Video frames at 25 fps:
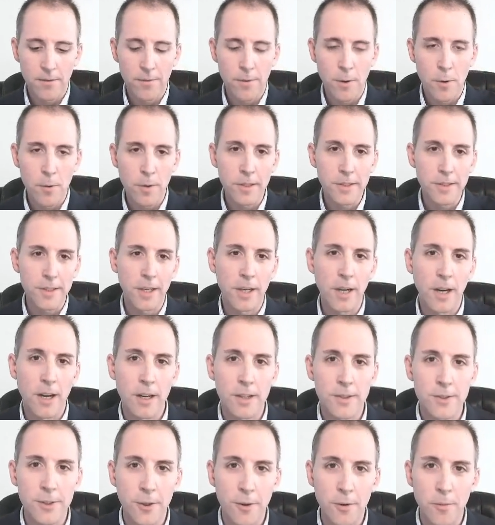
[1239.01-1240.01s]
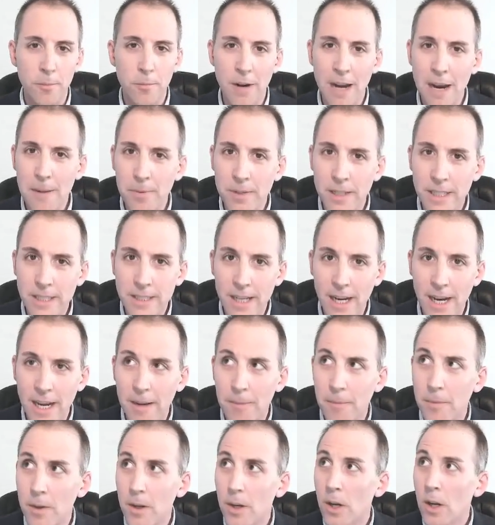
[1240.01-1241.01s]
focusing on a certain property
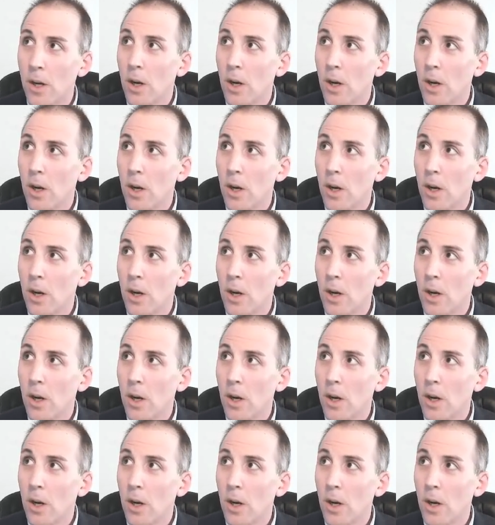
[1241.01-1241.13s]
type